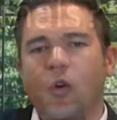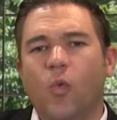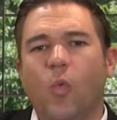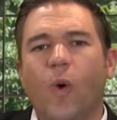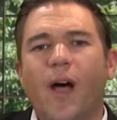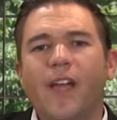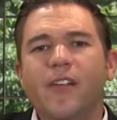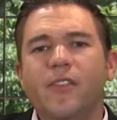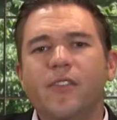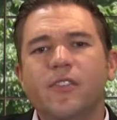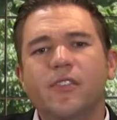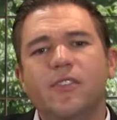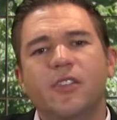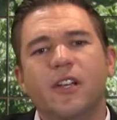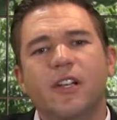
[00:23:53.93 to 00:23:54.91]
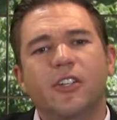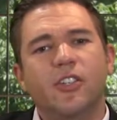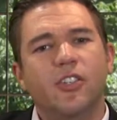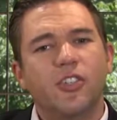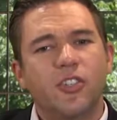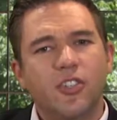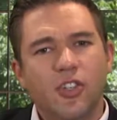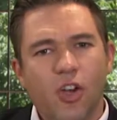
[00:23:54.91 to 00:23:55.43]
Why is there
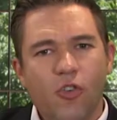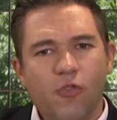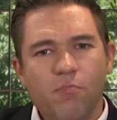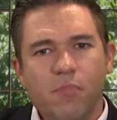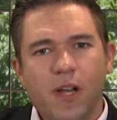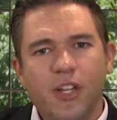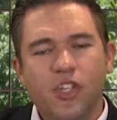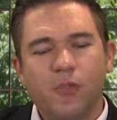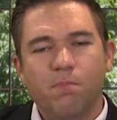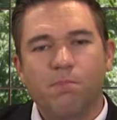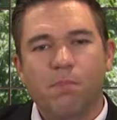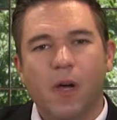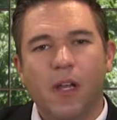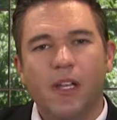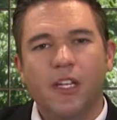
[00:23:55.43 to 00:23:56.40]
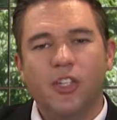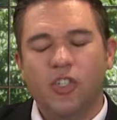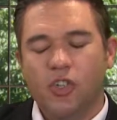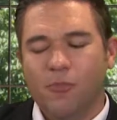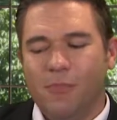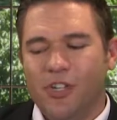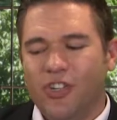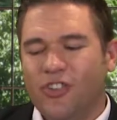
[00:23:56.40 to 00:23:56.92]
so much money, so
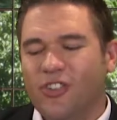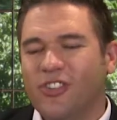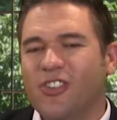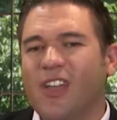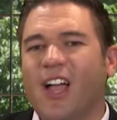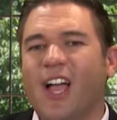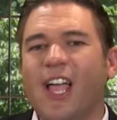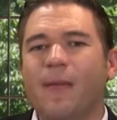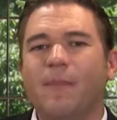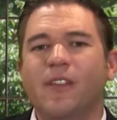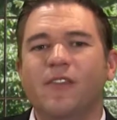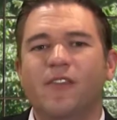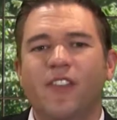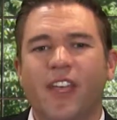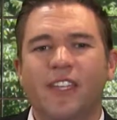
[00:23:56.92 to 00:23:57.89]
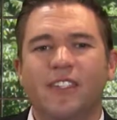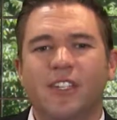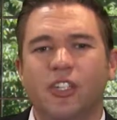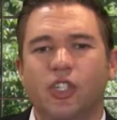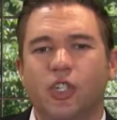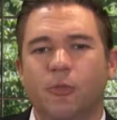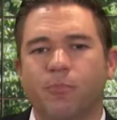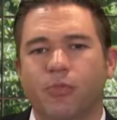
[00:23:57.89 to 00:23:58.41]
much time
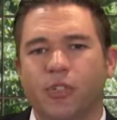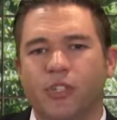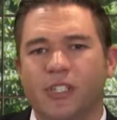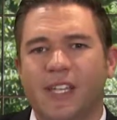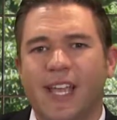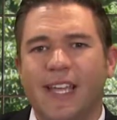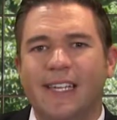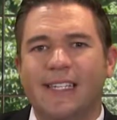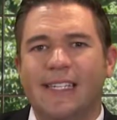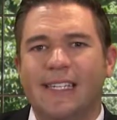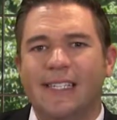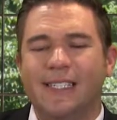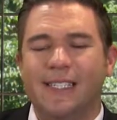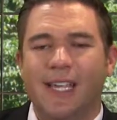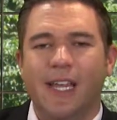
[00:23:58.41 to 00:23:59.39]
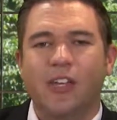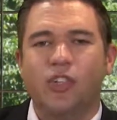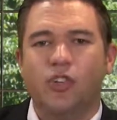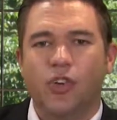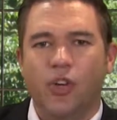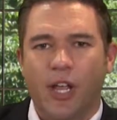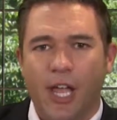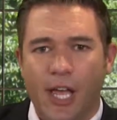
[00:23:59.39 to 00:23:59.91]
invested to protect
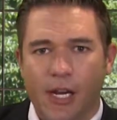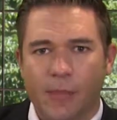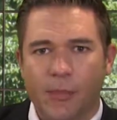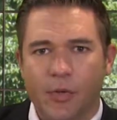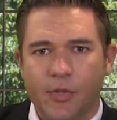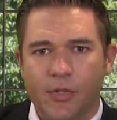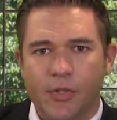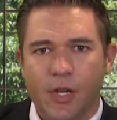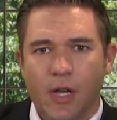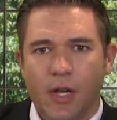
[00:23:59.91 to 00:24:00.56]
endangered animals?